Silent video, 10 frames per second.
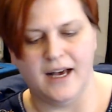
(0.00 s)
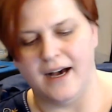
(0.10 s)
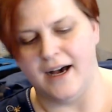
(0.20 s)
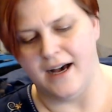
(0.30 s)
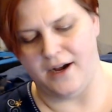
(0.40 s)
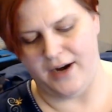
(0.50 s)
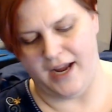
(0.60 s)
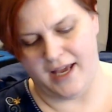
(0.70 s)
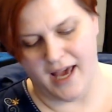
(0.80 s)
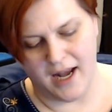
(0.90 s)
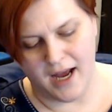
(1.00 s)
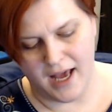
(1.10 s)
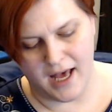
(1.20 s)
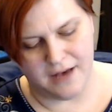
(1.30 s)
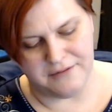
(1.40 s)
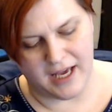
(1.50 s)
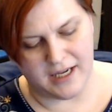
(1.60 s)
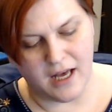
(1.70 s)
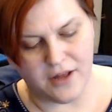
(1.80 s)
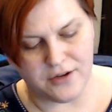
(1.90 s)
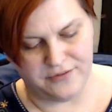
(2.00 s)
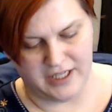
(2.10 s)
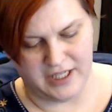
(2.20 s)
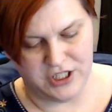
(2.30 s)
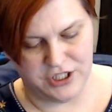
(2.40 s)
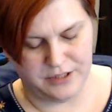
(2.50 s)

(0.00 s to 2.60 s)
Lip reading: Alright, and I have another finish.